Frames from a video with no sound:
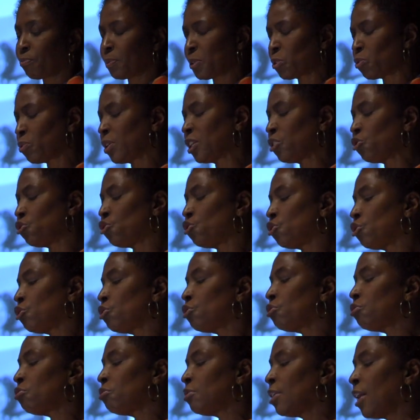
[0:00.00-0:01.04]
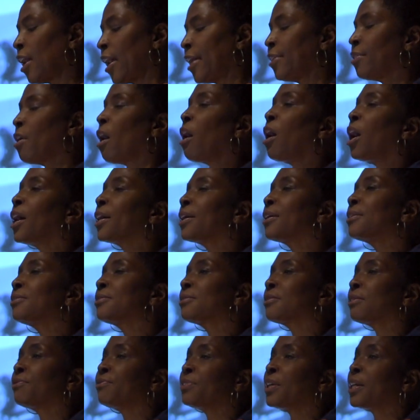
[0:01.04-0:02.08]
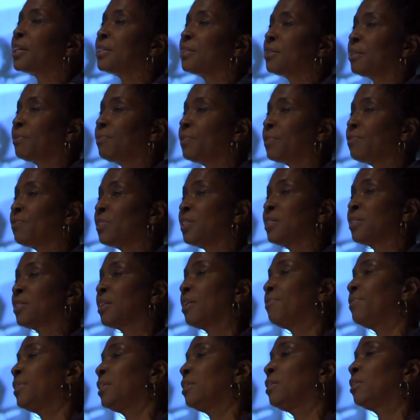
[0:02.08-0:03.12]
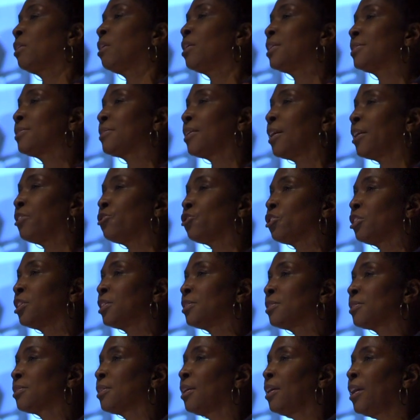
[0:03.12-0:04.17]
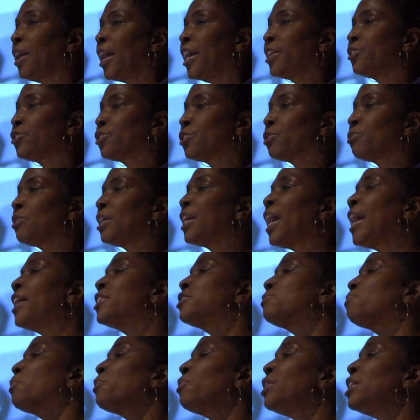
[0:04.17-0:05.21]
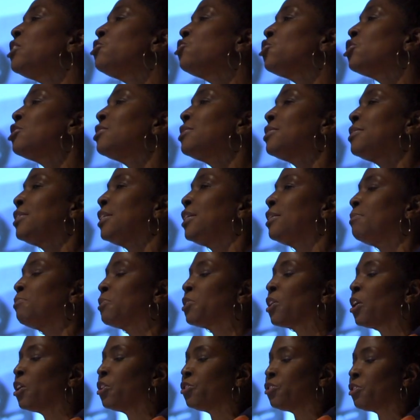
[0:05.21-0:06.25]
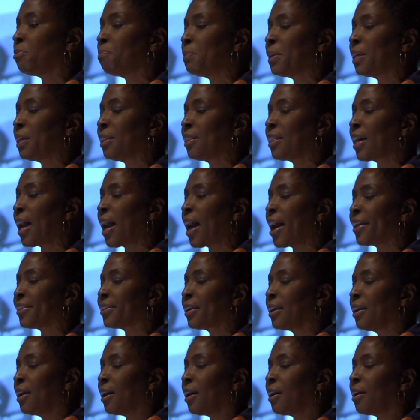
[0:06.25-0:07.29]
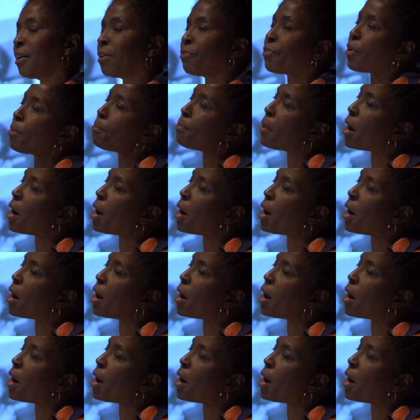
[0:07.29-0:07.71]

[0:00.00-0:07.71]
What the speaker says: between June and August of 1957 in Los Angeles. And so the aspiration seems to be that of a